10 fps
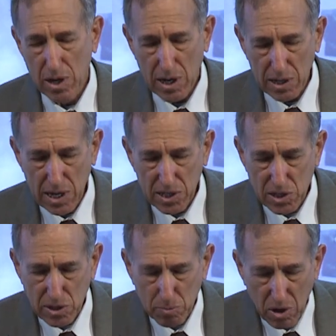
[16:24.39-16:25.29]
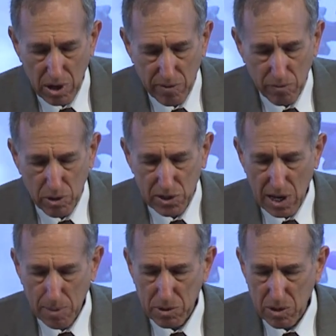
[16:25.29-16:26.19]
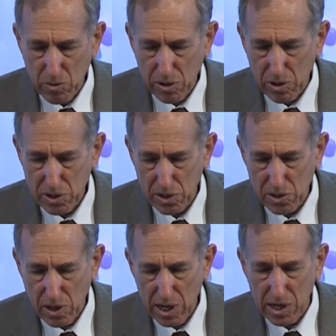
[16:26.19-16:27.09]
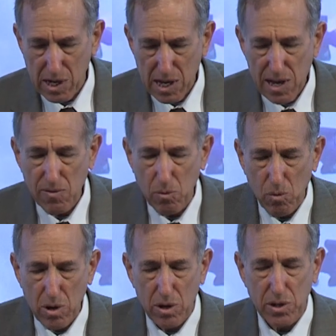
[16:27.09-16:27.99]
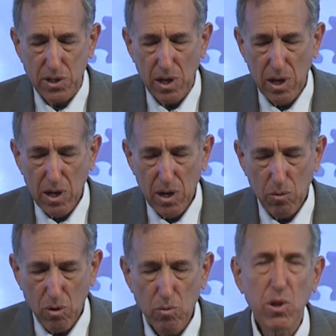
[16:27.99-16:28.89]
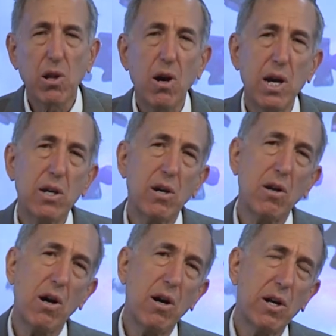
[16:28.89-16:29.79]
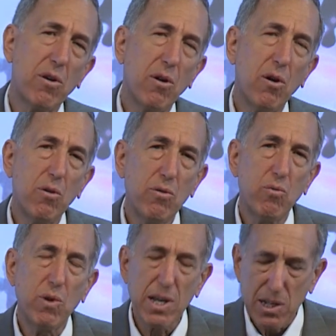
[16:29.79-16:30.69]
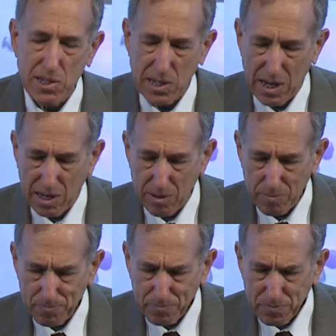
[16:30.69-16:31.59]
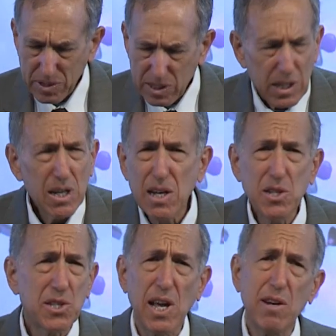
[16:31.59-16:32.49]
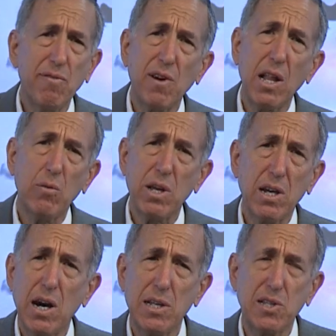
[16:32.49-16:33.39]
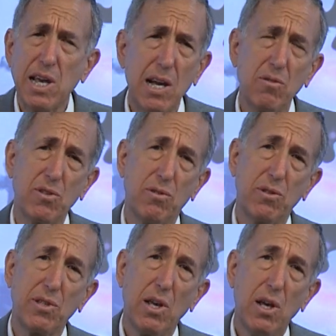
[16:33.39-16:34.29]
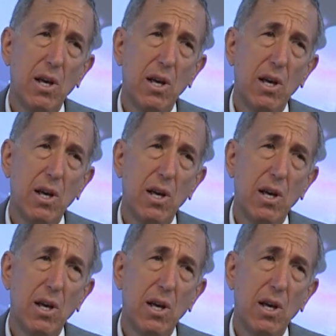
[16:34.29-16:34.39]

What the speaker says: And that's just part of what's happening with our society. And even worse, we're relying on our own reasoning instead of following God's counsels.